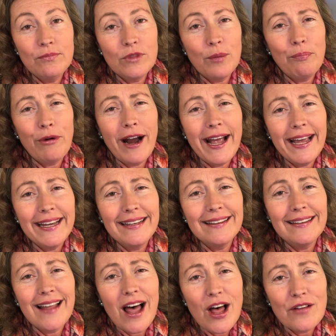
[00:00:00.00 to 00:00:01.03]
The brain
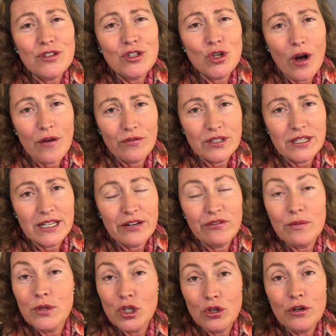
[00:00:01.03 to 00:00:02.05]
loves novelty.
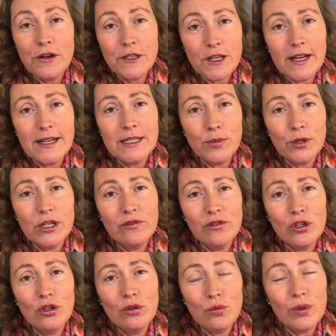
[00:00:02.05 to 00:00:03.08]
From a neuroscience point of
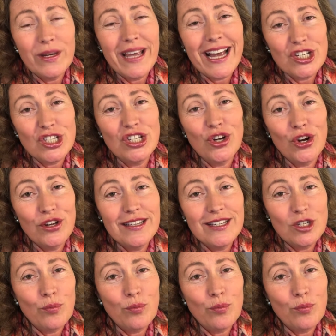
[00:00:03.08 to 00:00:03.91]
view, we actually know this.